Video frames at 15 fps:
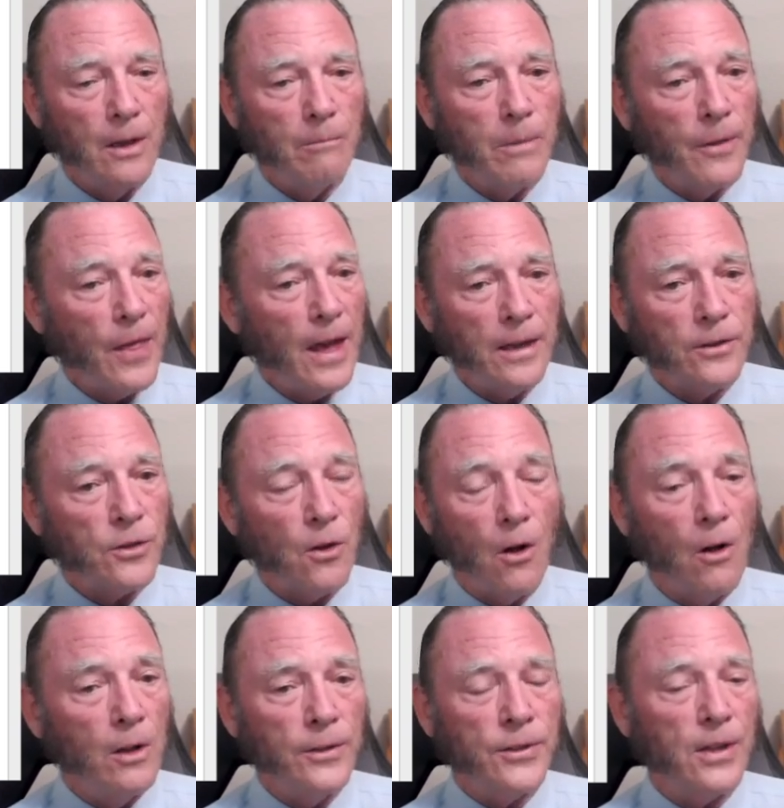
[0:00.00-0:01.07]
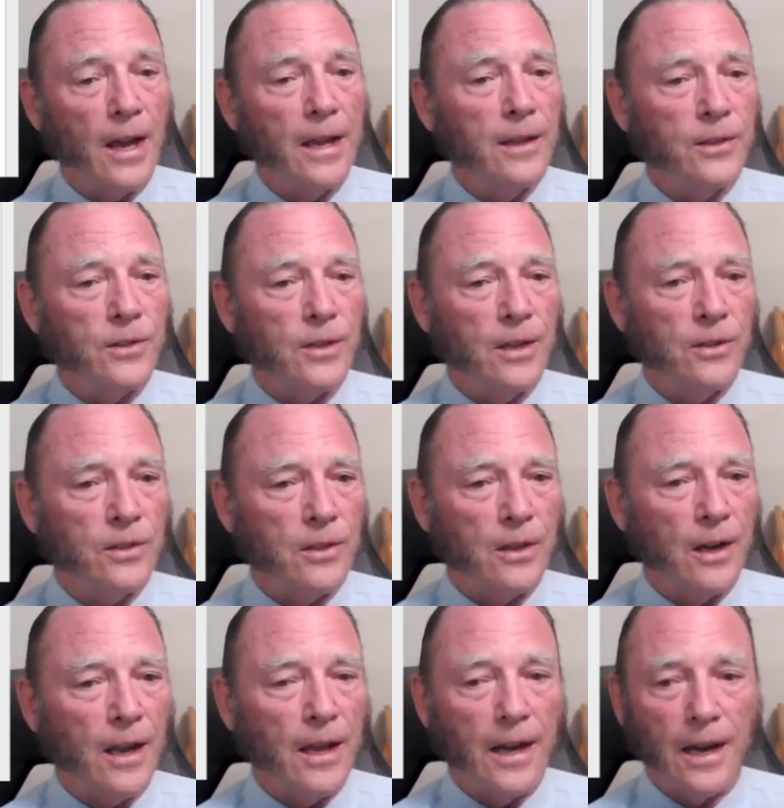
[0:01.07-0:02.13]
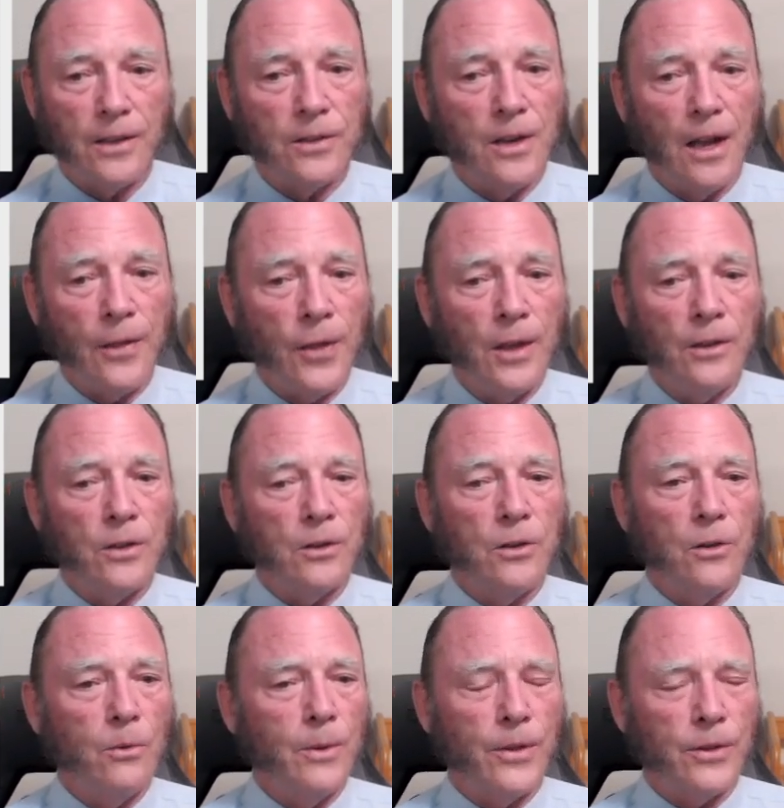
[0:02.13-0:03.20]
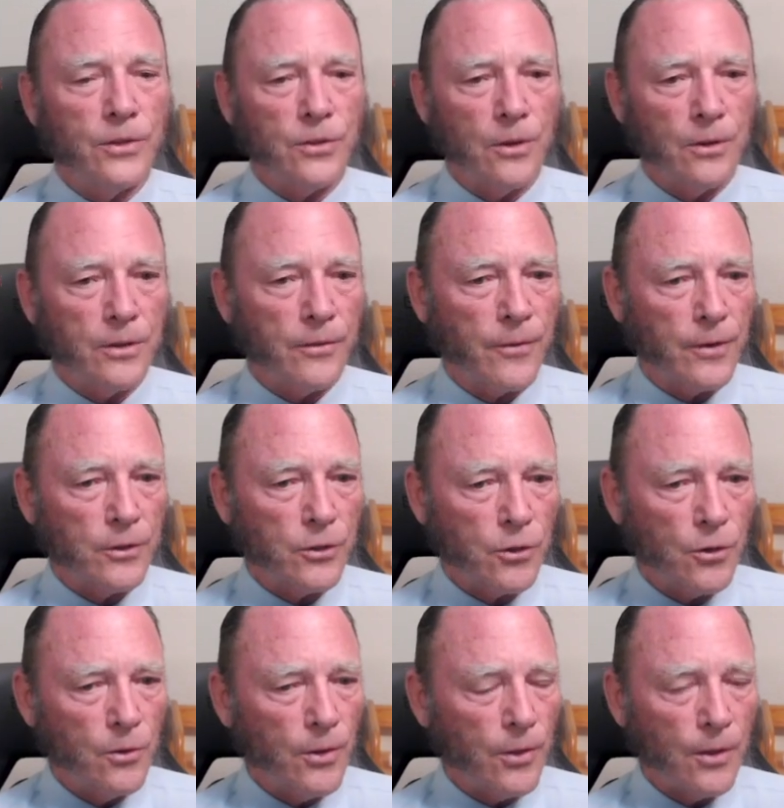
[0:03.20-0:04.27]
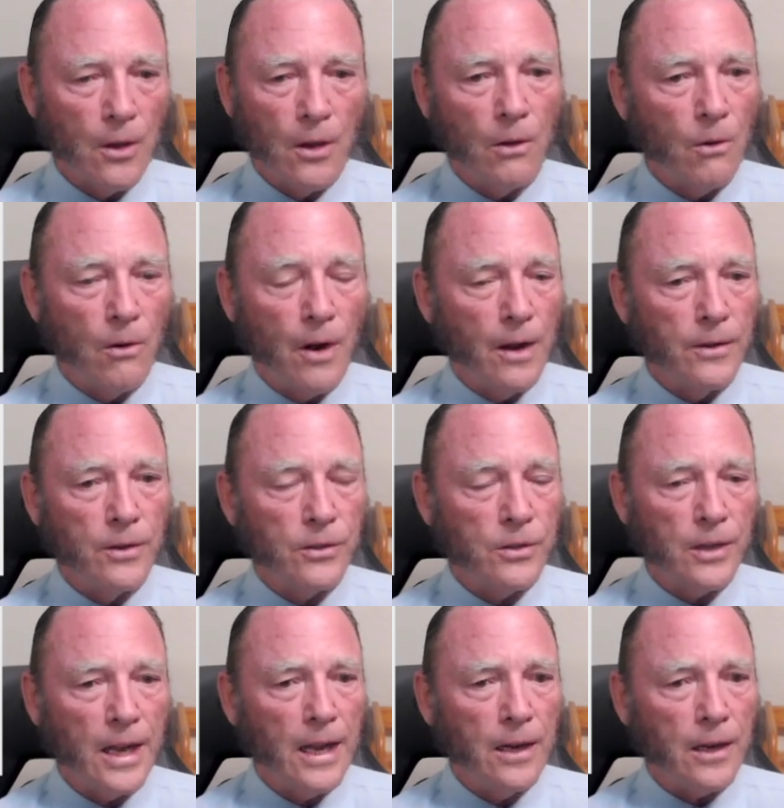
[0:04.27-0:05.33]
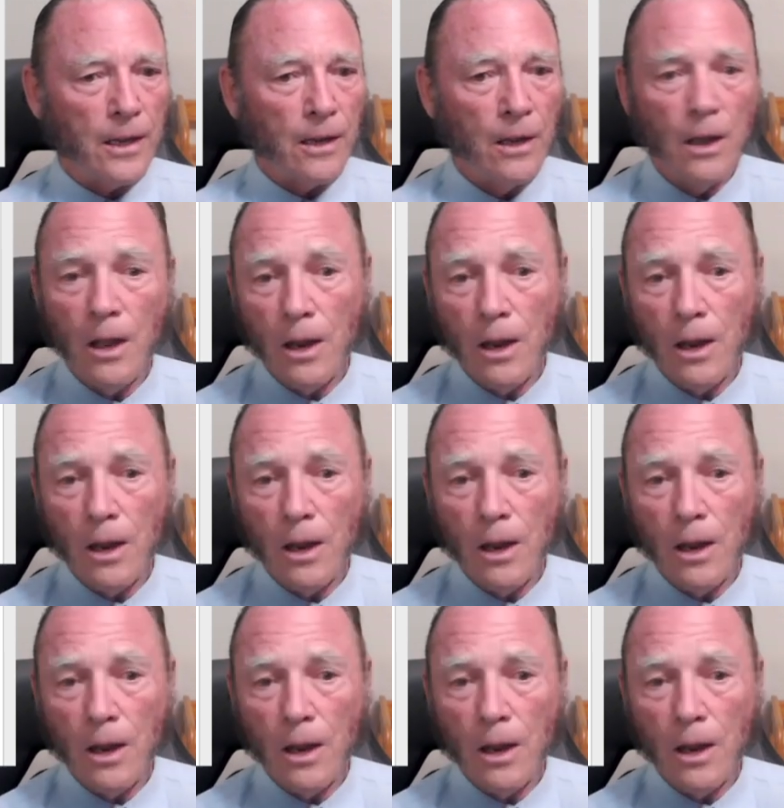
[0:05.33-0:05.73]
But that's all science is today. It has nothing to do with the search for truth or understanding.